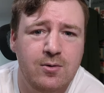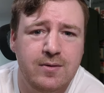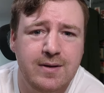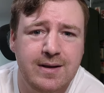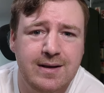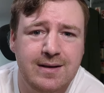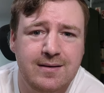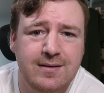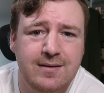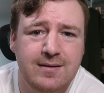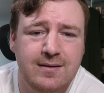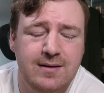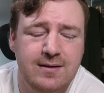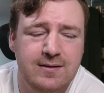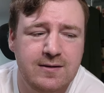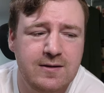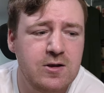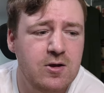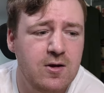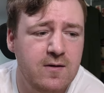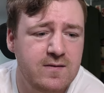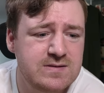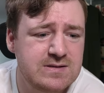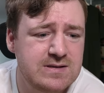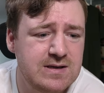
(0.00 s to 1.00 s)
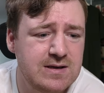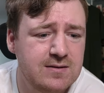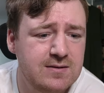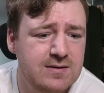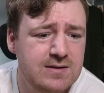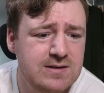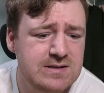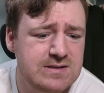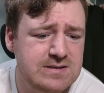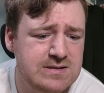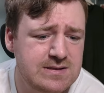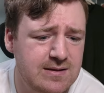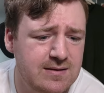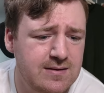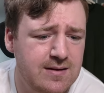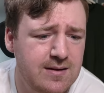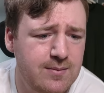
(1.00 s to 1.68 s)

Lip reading: like in the UFC at least.